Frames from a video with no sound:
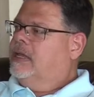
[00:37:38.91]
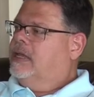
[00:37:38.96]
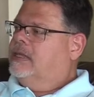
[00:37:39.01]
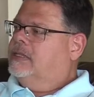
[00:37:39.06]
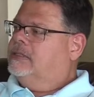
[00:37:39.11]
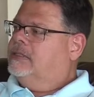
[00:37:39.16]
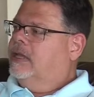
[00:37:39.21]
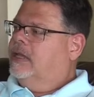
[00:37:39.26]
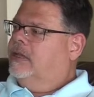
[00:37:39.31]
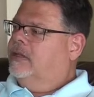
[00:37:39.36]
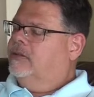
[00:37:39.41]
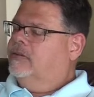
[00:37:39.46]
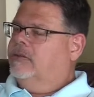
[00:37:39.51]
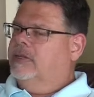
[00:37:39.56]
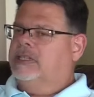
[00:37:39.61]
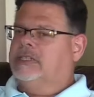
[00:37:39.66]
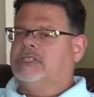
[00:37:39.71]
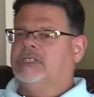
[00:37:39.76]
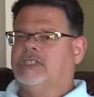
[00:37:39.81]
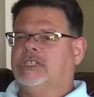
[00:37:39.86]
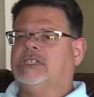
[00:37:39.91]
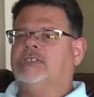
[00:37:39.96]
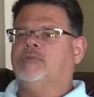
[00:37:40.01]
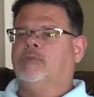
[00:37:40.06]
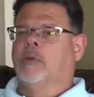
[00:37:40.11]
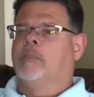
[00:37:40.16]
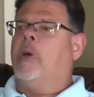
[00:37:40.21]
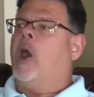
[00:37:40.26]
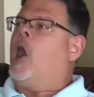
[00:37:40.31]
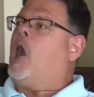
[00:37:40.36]
So it's just
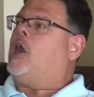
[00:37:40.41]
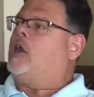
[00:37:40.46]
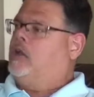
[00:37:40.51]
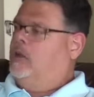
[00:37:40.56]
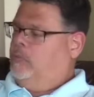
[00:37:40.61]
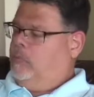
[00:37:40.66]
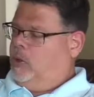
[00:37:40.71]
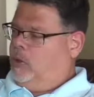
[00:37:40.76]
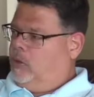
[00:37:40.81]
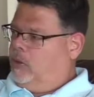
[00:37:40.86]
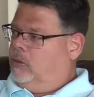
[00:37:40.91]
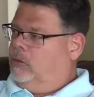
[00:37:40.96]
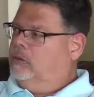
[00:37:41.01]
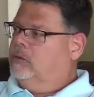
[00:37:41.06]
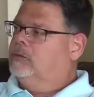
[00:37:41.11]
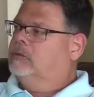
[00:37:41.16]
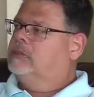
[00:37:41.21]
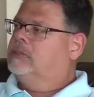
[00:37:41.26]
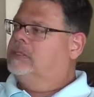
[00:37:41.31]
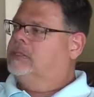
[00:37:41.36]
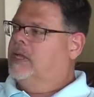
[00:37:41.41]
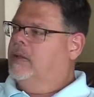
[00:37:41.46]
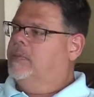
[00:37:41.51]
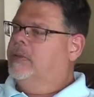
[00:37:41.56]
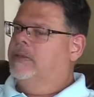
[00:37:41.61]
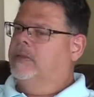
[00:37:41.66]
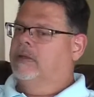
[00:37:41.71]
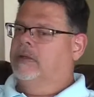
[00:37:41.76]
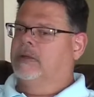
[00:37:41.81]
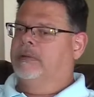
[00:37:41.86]
remarkable, some
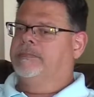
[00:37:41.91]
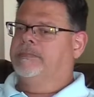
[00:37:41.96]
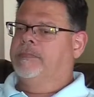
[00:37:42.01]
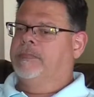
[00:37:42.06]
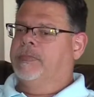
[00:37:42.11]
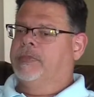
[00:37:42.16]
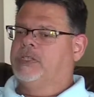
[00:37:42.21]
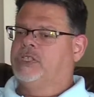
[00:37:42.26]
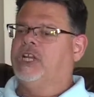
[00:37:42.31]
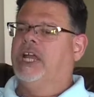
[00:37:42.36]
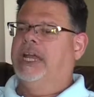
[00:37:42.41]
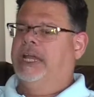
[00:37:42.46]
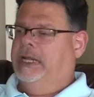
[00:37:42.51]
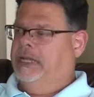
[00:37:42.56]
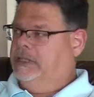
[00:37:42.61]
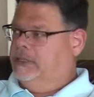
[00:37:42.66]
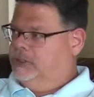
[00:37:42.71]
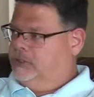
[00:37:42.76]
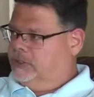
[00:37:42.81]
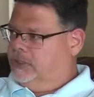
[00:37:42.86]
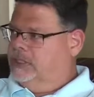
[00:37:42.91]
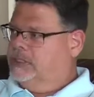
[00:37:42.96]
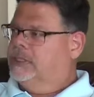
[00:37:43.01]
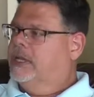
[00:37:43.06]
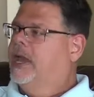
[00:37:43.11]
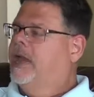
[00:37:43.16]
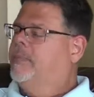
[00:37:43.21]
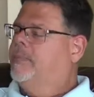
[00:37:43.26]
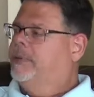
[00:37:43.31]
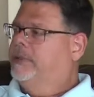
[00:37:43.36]
of the change that's
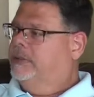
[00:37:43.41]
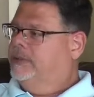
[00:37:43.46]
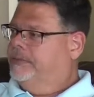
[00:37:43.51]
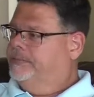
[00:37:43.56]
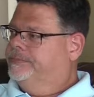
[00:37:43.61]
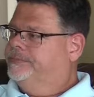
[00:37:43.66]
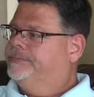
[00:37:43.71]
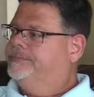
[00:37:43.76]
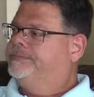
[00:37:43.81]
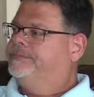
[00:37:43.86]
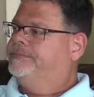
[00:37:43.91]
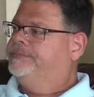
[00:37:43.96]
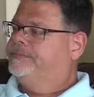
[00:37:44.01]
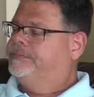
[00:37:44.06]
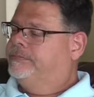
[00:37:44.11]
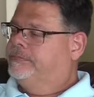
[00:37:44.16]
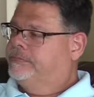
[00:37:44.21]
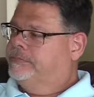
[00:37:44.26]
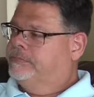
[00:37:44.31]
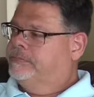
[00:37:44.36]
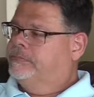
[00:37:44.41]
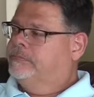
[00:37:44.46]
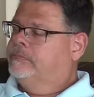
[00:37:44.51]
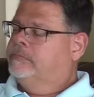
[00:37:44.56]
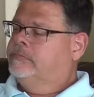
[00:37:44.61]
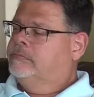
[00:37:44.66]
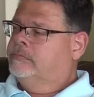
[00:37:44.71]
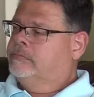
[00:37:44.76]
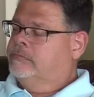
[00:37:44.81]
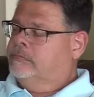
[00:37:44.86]
happened. Yeah.
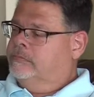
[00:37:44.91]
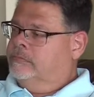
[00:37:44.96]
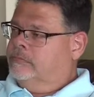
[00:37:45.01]
Well,